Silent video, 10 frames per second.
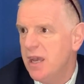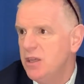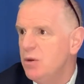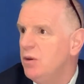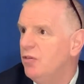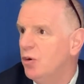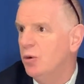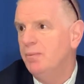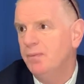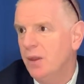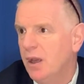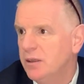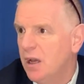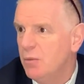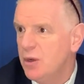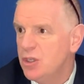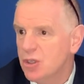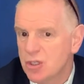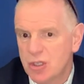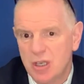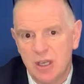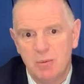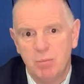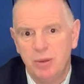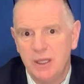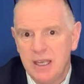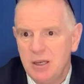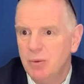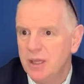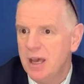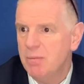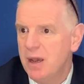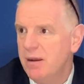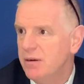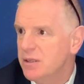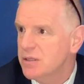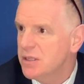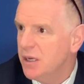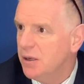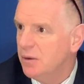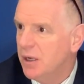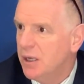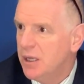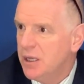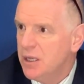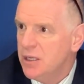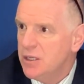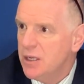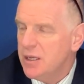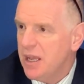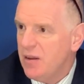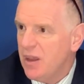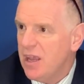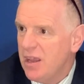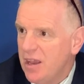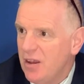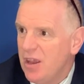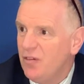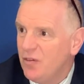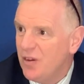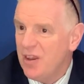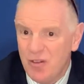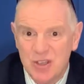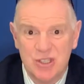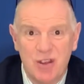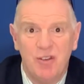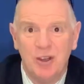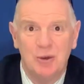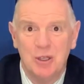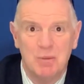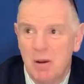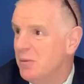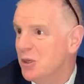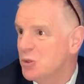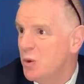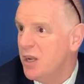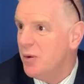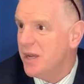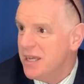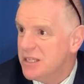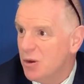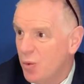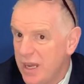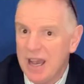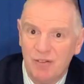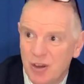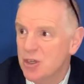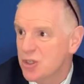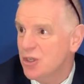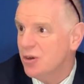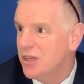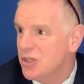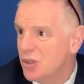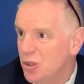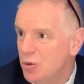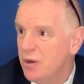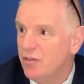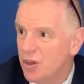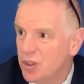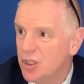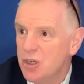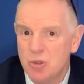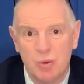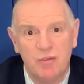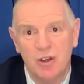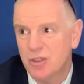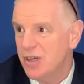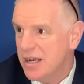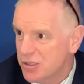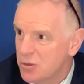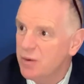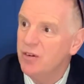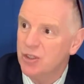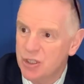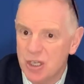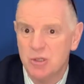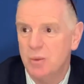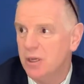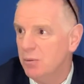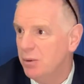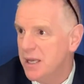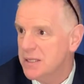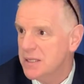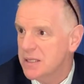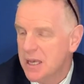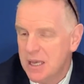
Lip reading: uniform, and we just plead with our parents, if it's difficult at the moment, because we know it is, we have got stock in school, we've got shoes, we've got trousers, we've got shirts, we've got blazers.